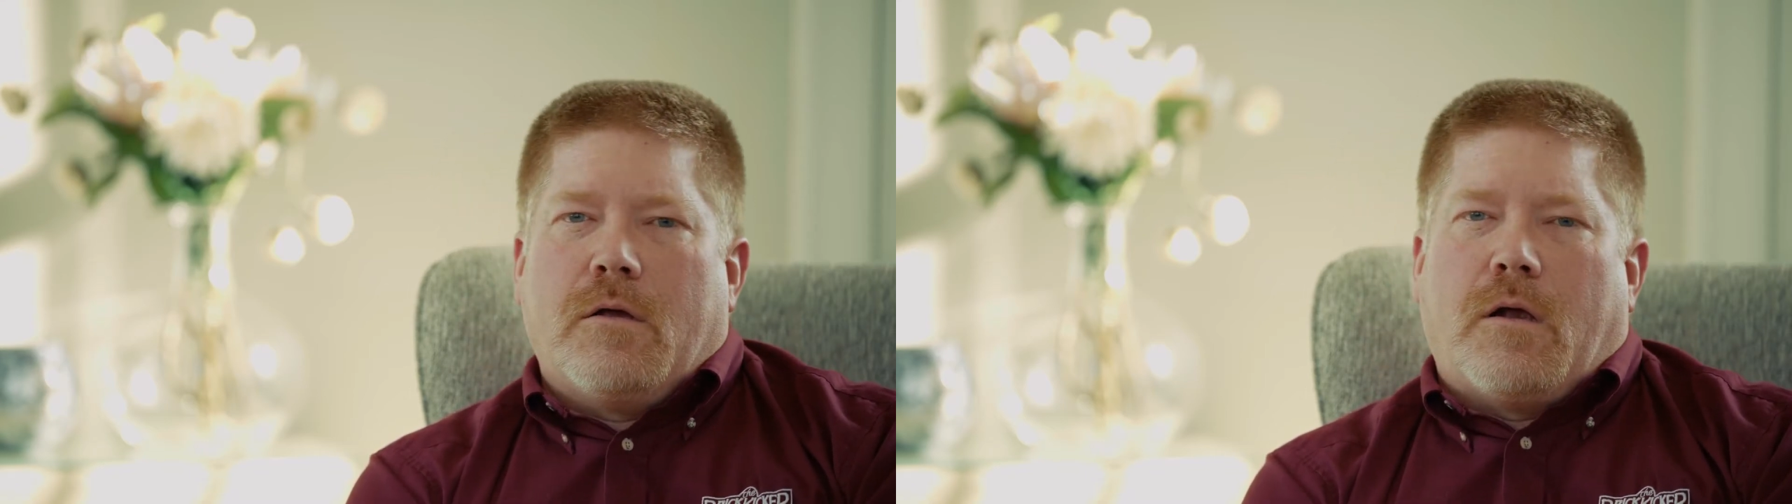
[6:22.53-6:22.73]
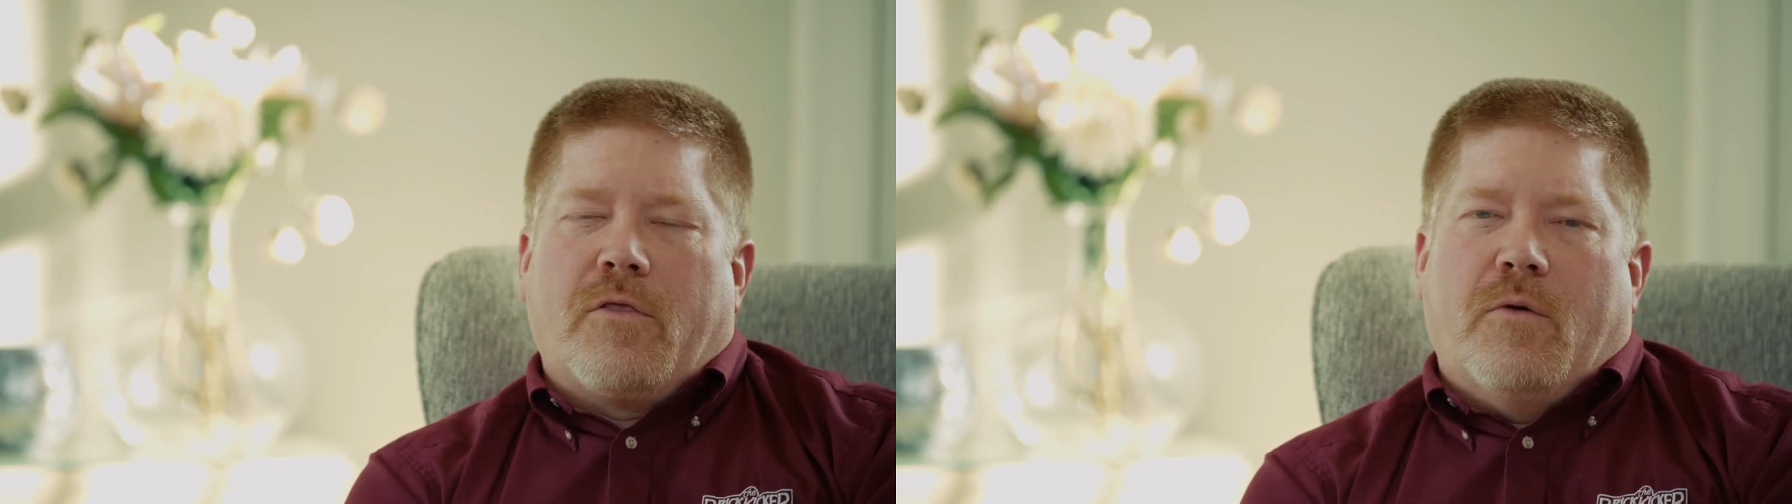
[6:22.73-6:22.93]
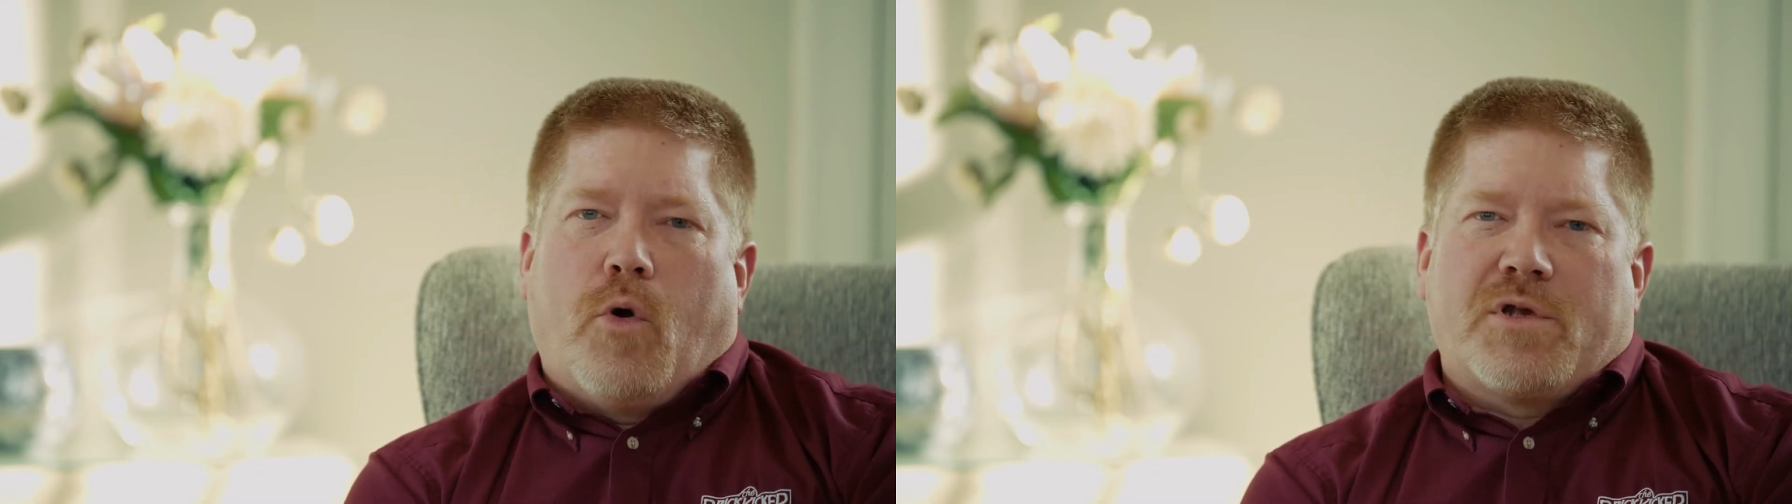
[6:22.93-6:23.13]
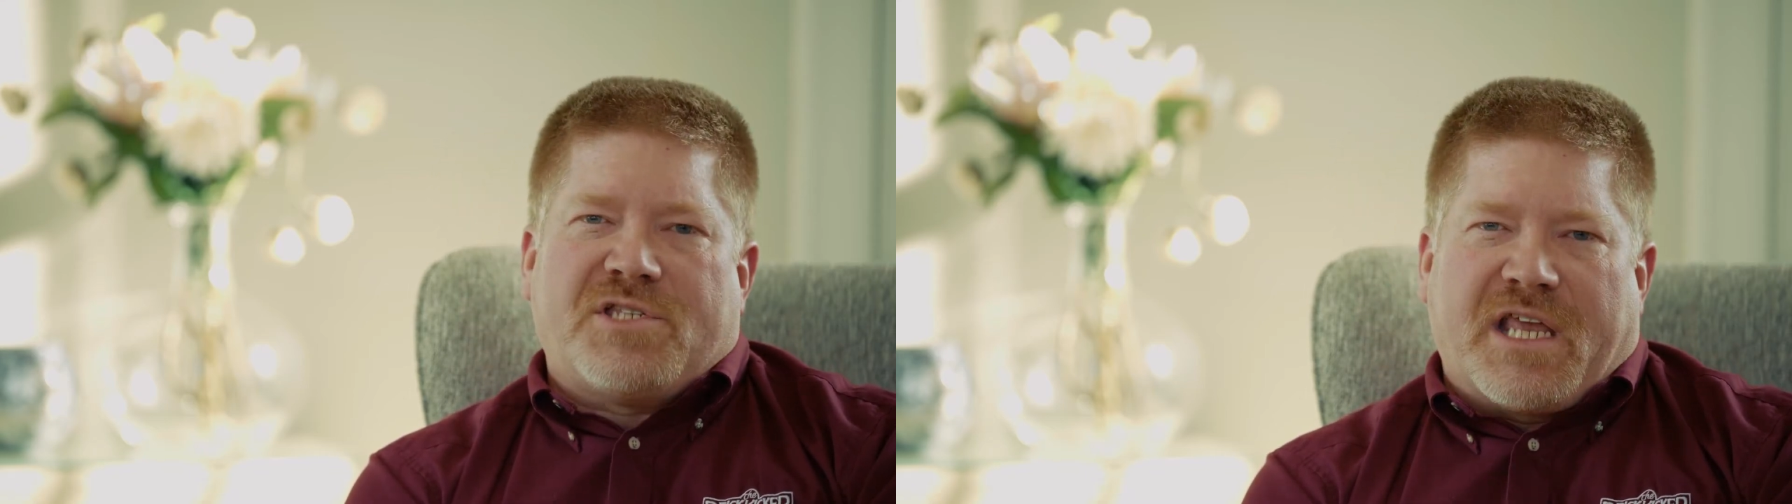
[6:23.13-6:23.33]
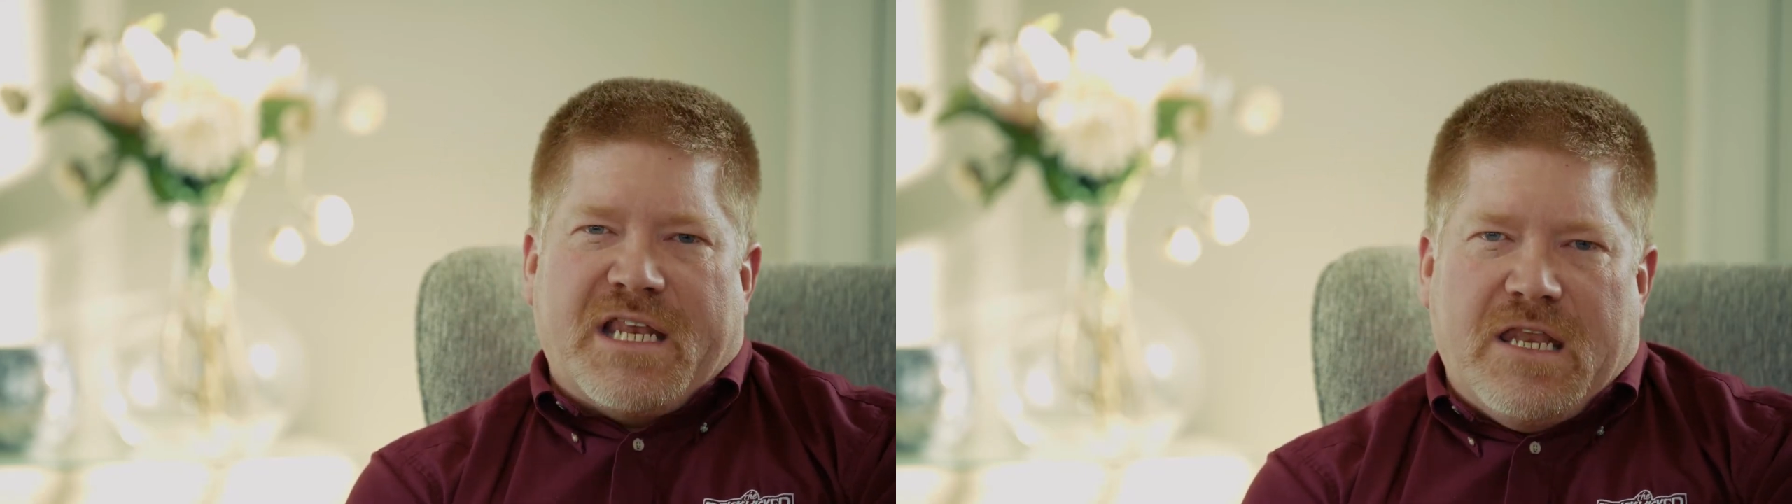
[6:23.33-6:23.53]
are the more
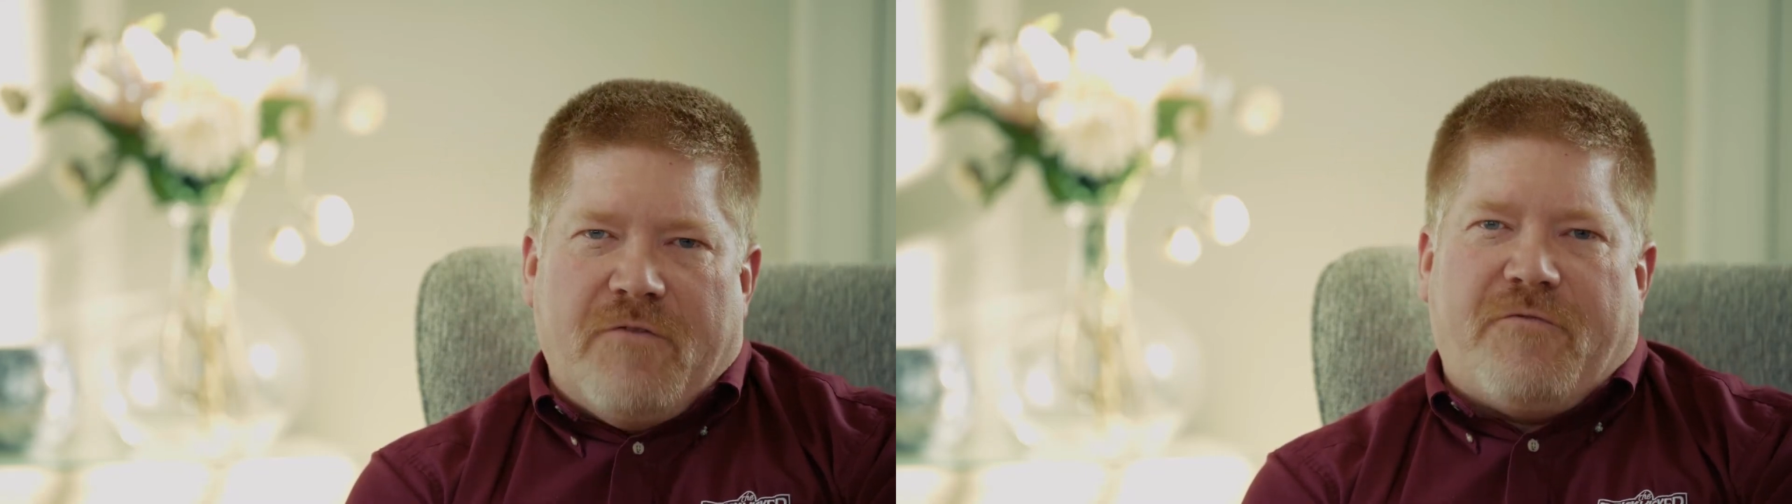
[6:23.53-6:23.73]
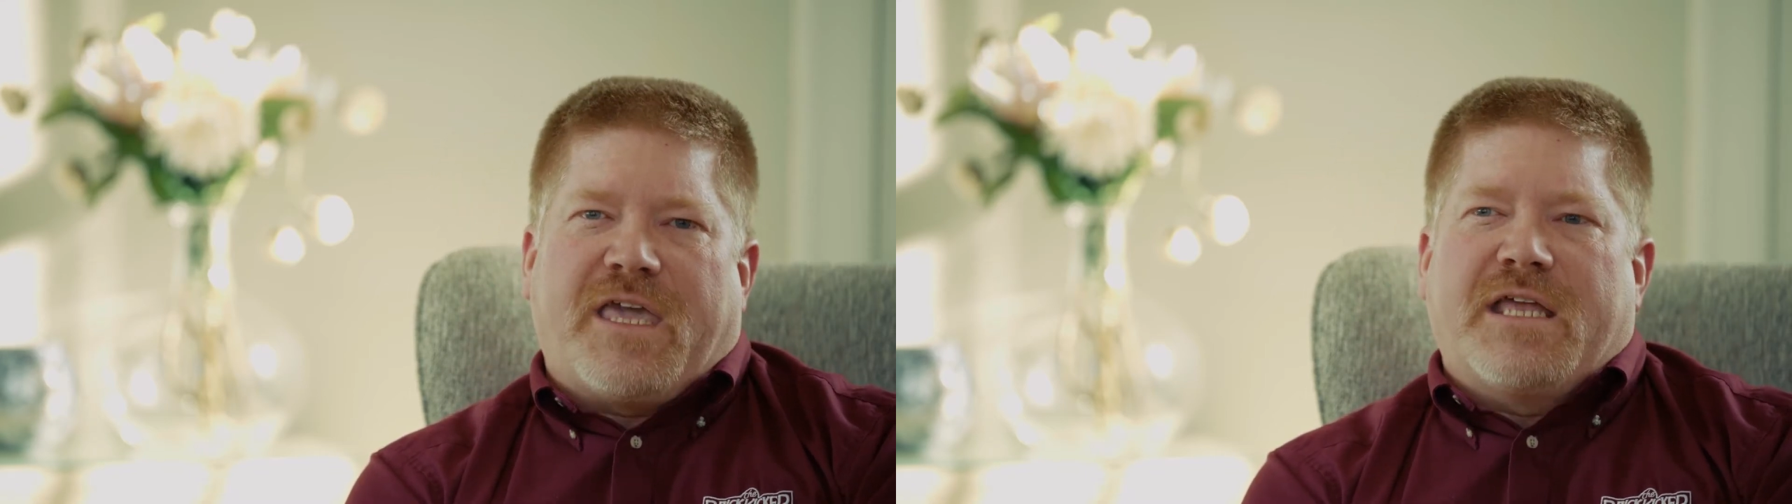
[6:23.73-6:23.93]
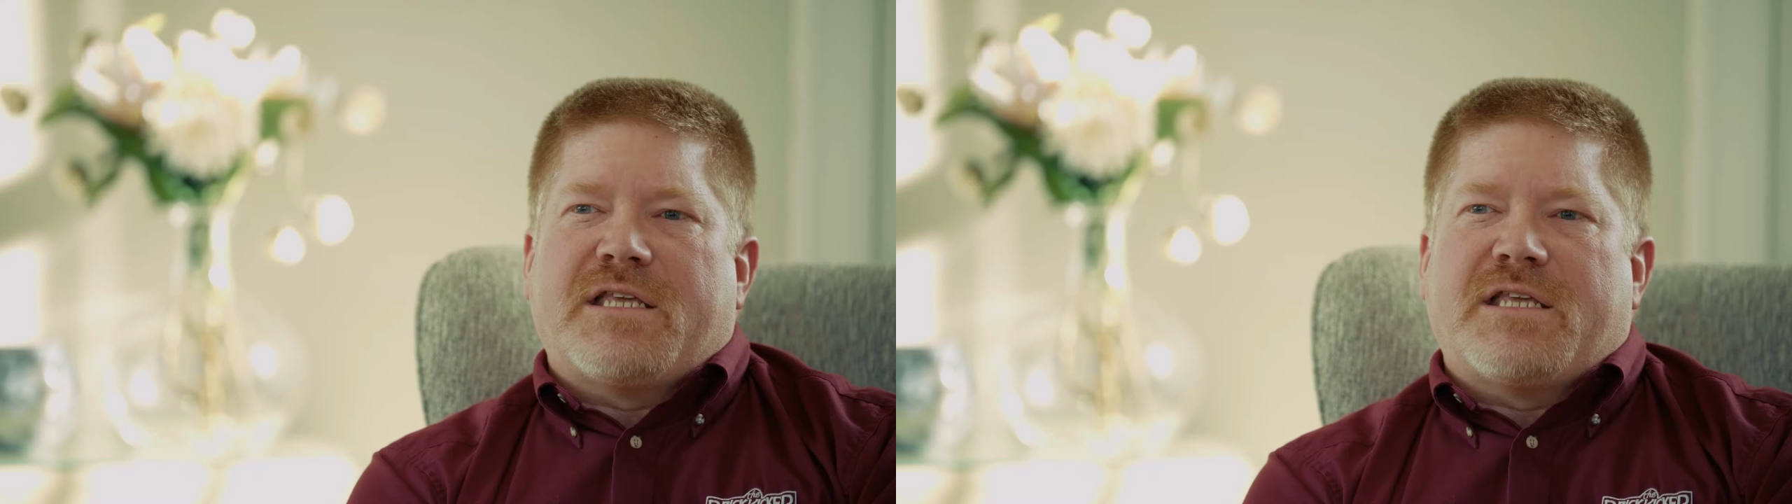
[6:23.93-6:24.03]
significant